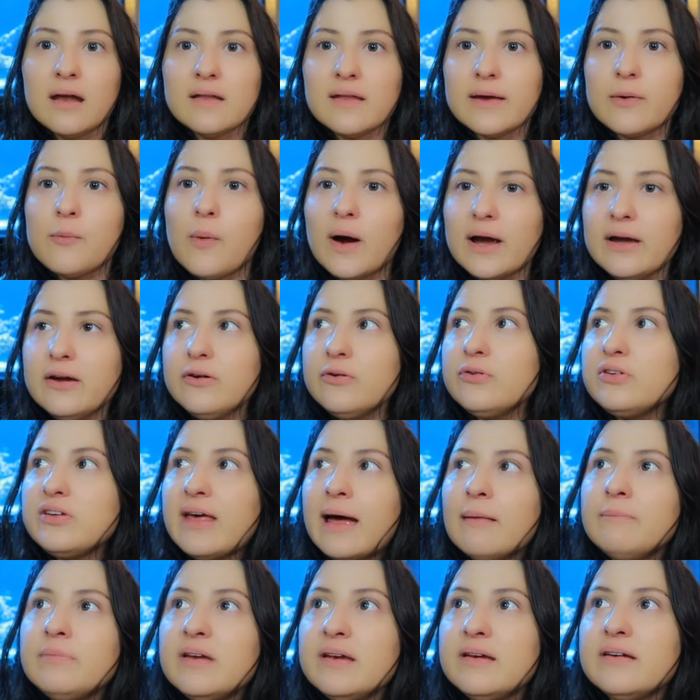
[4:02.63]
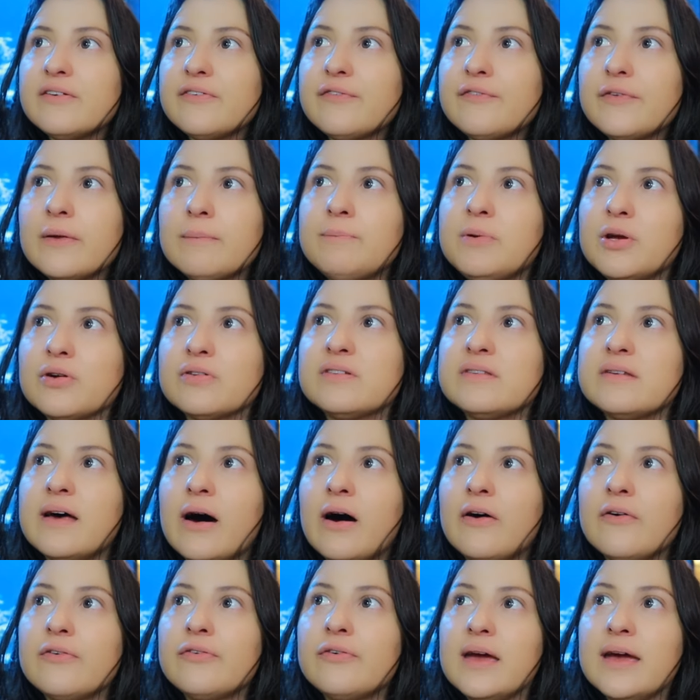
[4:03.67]
Like, why are you attempting to flip
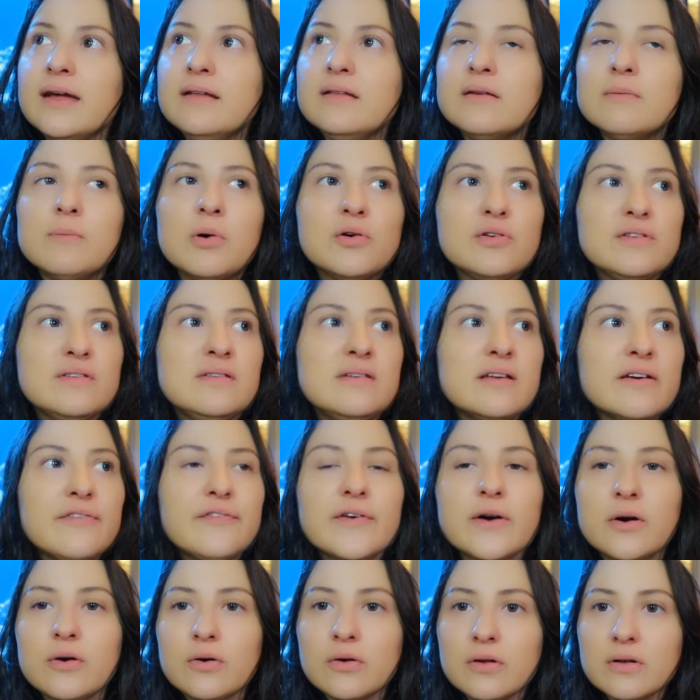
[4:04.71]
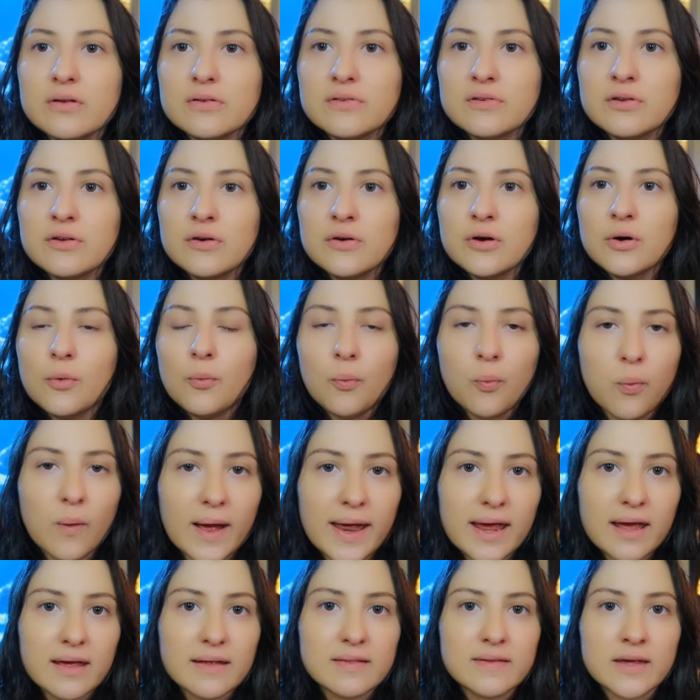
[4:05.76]
yourself in the most difficult
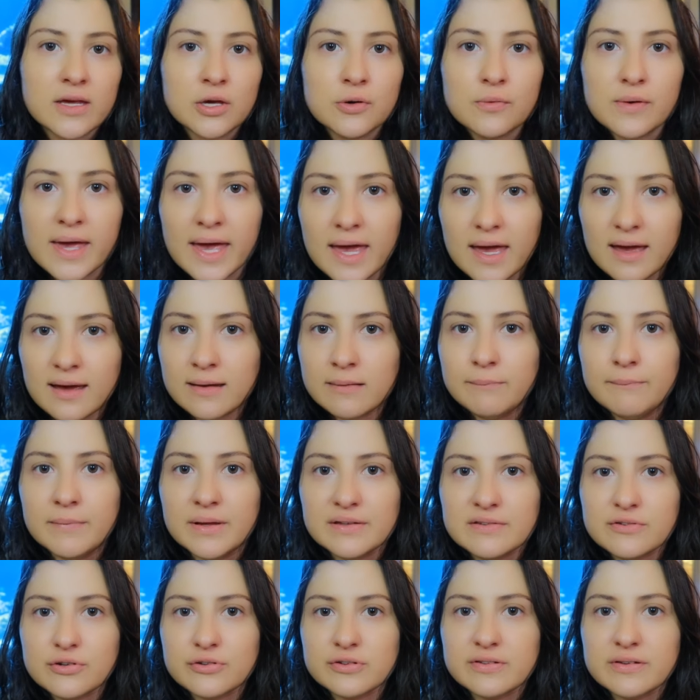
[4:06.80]
way that you can, Mr.